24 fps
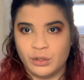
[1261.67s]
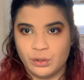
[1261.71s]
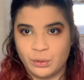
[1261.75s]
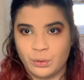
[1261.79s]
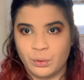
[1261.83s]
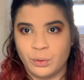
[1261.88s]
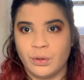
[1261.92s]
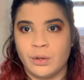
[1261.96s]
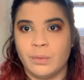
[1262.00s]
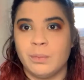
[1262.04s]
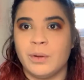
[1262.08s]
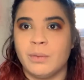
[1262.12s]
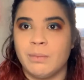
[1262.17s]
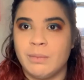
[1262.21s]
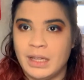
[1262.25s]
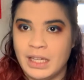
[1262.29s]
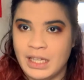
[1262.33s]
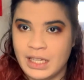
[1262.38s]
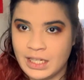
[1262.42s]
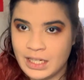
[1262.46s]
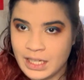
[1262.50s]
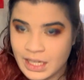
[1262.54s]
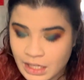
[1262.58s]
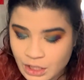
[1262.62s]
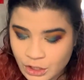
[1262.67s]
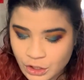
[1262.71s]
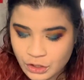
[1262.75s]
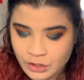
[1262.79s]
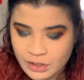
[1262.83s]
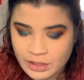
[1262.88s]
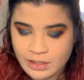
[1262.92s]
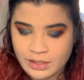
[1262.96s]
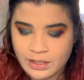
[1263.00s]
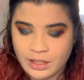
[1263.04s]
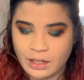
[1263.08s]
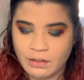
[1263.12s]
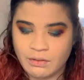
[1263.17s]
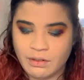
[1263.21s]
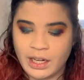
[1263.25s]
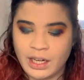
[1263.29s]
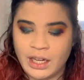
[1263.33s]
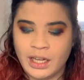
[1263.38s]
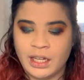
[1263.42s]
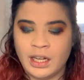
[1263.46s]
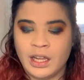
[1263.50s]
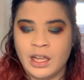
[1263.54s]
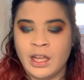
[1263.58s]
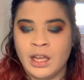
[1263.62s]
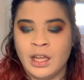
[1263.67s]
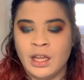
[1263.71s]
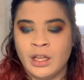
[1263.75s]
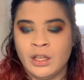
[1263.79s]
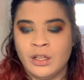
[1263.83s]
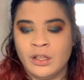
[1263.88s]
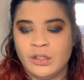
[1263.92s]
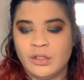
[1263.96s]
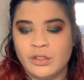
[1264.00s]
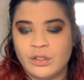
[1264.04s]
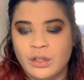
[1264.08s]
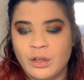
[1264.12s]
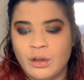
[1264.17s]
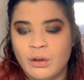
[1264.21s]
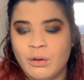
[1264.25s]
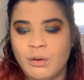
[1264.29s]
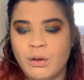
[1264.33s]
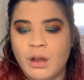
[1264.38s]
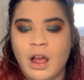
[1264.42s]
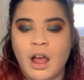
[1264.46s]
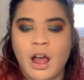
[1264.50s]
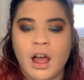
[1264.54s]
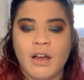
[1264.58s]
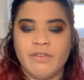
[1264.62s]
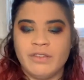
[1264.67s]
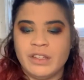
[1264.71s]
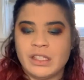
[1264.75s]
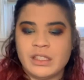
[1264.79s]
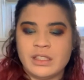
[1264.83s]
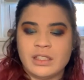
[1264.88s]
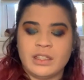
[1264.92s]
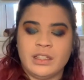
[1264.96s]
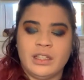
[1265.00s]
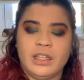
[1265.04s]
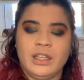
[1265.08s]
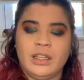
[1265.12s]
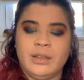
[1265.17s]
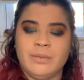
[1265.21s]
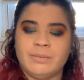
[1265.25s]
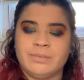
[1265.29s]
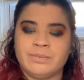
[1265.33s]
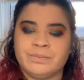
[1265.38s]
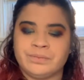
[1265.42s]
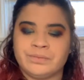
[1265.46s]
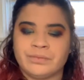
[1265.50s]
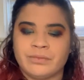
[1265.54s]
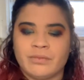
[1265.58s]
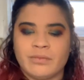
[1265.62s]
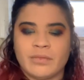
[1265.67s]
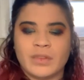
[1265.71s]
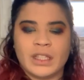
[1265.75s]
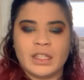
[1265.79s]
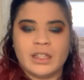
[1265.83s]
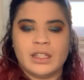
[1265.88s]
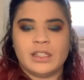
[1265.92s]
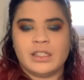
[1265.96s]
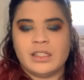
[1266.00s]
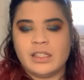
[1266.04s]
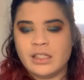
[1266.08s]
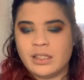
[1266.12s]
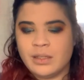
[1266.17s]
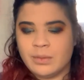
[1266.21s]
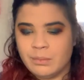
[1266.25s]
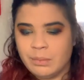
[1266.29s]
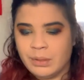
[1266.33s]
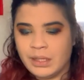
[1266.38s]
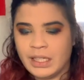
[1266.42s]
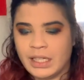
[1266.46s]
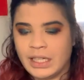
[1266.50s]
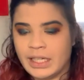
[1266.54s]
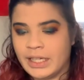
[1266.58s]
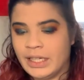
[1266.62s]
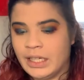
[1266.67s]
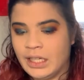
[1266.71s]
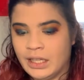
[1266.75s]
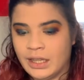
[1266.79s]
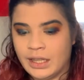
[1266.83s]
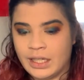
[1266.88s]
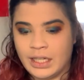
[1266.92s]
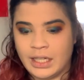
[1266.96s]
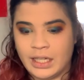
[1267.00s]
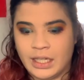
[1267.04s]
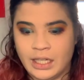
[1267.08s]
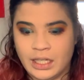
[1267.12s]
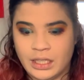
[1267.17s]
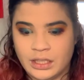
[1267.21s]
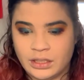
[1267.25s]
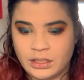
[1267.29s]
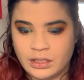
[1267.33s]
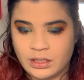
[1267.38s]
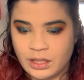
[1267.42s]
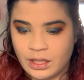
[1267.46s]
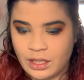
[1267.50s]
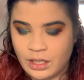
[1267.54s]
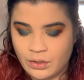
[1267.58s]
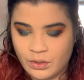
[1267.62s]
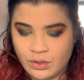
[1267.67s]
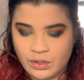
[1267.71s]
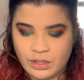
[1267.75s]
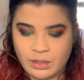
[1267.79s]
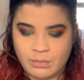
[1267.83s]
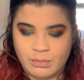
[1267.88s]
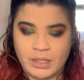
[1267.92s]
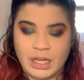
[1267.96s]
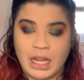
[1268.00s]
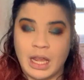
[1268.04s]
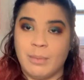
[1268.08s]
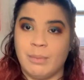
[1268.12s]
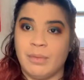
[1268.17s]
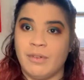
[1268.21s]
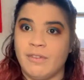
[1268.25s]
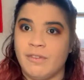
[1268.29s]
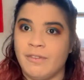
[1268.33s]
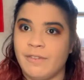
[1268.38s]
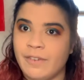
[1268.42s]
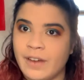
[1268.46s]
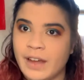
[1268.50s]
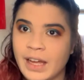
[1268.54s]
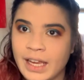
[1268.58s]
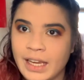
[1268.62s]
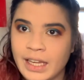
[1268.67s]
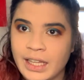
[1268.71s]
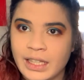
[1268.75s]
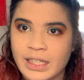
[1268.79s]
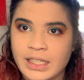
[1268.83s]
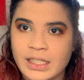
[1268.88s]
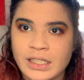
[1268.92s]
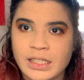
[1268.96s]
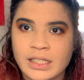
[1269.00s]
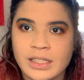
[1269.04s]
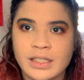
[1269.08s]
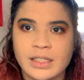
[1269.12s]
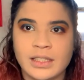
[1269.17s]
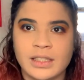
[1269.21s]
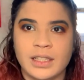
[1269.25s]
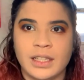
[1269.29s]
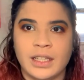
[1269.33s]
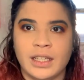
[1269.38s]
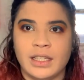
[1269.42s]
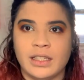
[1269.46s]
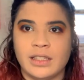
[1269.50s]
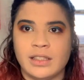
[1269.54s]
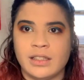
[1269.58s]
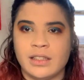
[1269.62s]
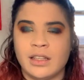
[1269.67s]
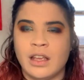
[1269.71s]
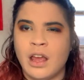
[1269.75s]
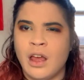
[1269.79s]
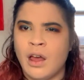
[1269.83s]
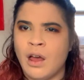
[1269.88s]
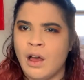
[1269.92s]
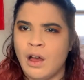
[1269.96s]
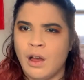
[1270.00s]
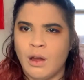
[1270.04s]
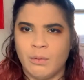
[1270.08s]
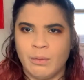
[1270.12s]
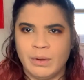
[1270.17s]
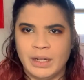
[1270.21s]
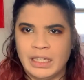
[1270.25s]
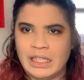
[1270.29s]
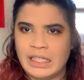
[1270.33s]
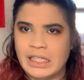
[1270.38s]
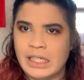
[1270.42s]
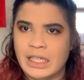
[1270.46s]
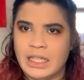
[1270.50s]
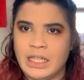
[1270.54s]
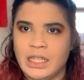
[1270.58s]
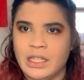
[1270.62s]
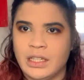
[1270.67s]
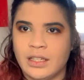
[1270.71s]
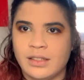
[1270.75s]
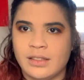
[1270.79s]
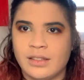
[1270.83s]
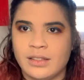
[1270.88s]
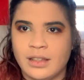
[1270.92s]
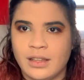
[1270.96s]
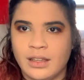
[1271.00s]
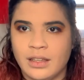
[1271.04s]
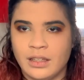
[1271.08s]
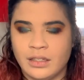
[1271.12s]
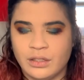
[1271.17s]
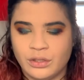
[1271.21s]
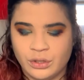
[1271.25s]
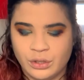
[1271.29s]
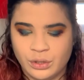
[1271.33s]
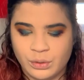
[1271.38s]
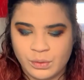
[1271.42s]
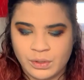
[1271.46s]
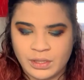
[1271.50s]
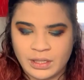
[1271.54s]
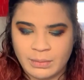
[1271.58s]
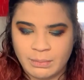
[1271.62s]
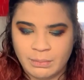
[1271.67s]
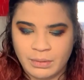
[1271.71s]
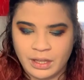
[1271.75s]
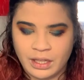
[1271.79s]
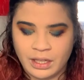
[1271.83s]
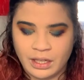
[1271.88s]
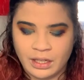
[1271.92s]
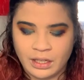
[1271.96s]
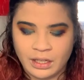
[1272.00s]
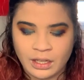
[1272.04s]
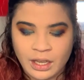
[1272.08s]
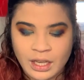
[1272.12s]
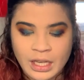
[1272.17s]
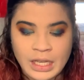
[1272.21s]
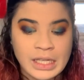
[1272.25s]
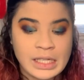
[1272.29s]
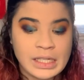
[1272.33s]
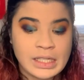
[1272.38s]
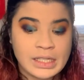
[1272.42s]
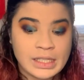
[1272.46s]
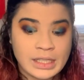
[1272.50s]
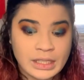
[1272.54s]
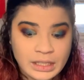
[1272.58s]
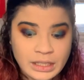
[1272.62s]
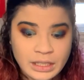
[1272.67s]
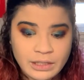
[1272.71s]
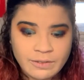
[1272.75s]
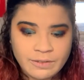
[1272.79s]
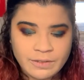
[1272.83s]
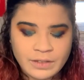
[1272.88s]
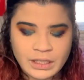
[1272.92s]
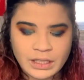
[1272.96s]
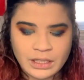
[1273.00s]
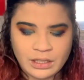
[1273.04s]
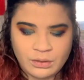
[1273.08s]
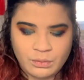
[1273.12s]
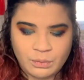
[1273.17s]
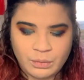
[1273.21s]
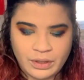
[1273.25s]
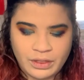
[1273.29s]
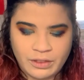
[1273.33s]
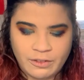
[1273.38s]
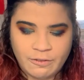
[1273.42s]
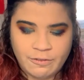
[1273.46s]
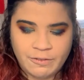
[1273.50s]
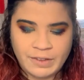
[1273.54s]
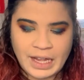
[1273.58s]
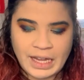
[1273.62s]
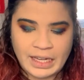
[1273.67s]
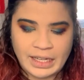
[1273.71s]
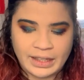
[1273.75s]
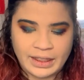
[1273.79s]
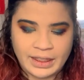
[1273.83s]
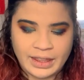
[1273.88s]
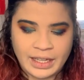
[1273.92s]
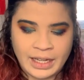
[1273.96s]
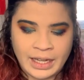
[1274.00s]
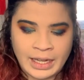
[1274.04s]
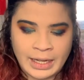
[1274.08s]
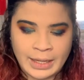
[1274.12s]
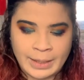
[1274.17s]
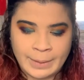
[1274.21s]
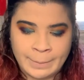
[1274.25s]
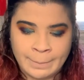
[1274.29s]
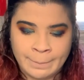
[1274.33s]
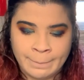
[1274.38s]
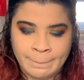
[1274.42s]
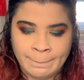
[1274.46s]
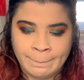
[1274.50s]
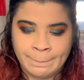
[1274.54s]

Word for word: short, but make it interesting, right? So obviously, this is implying that there's some type of violence. It's already keying us into something significant with the fact that